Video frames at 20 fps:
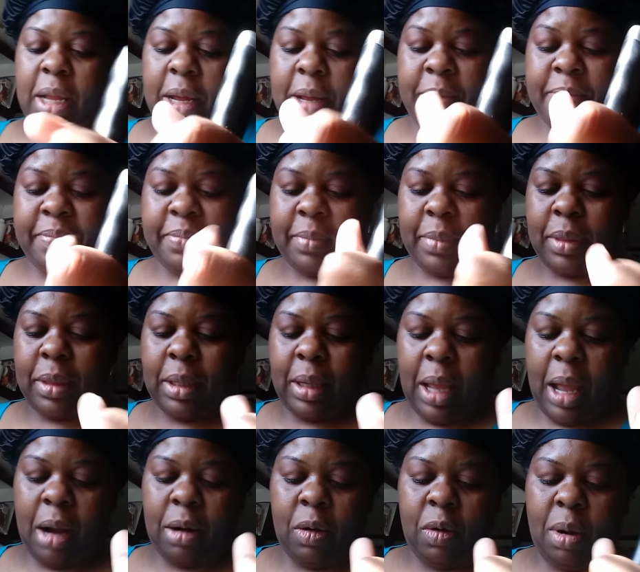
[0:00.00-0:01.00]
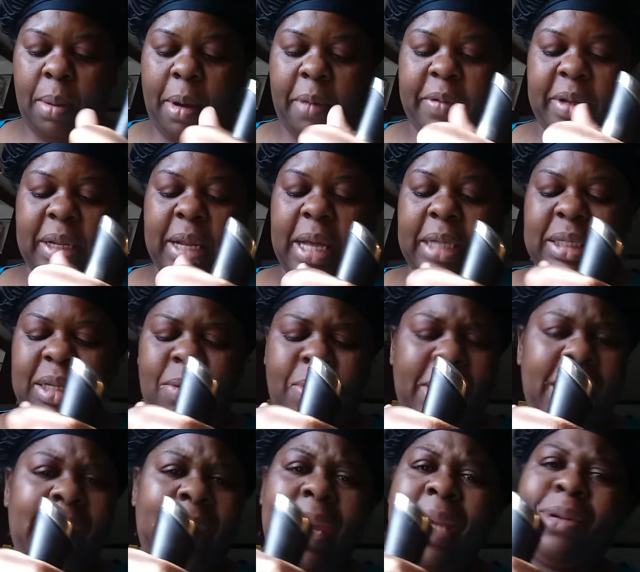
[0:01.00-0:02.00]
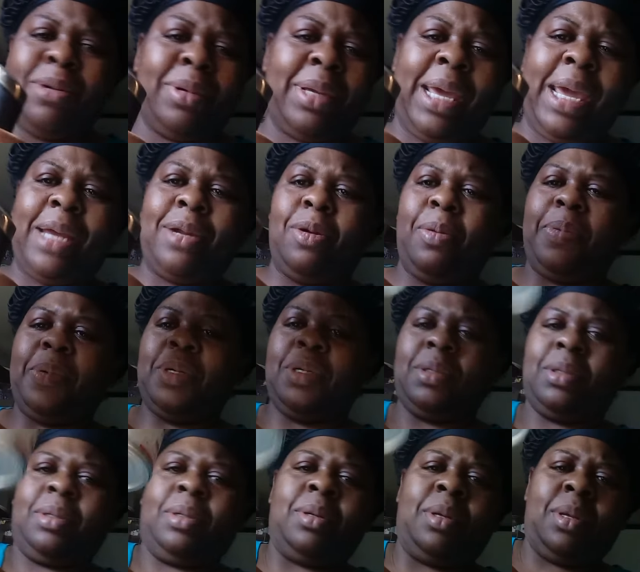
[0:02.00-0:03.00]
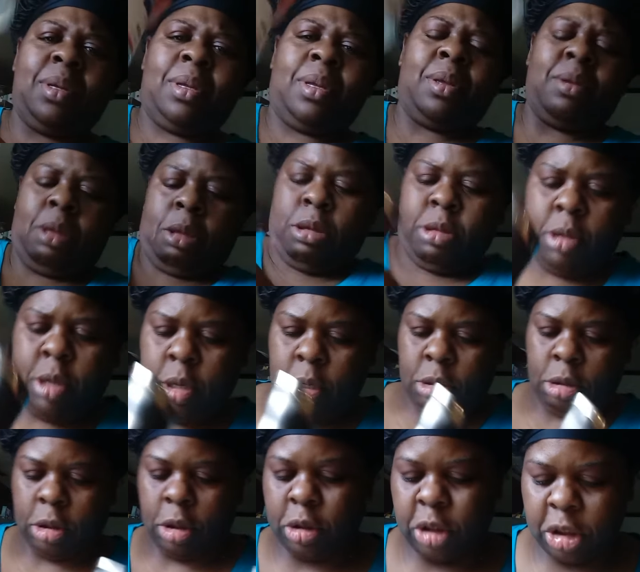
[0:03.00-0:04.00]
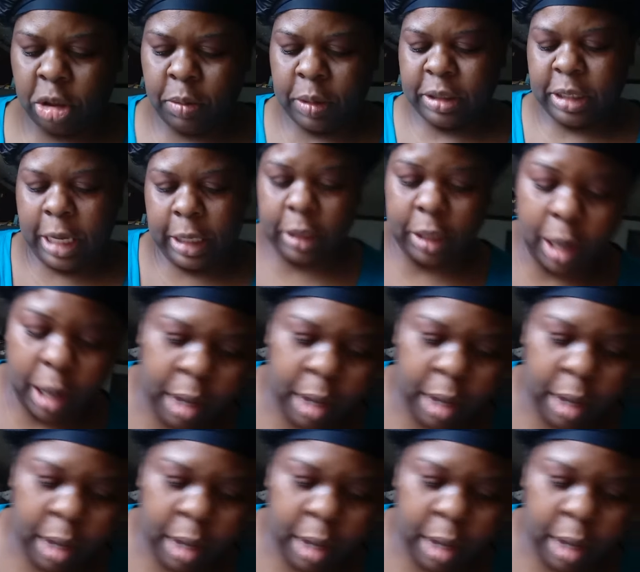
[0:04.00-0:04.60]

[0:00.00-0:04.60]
um, I grew up I realized that we ain't had no can opener. So she would take the,